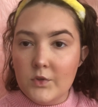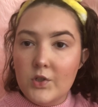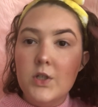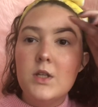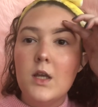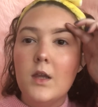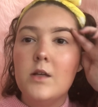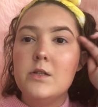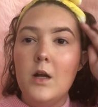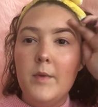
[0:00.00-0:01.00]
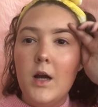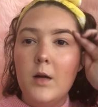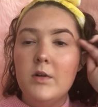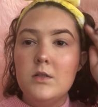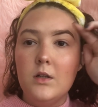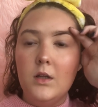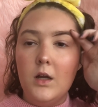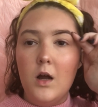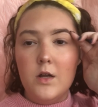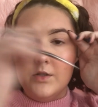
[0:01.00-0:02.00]
So just like that. So now my eyebrows are
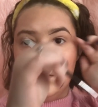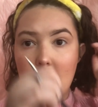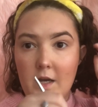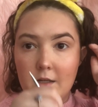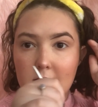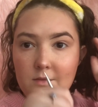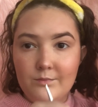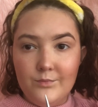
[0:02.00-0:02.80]
like underlined.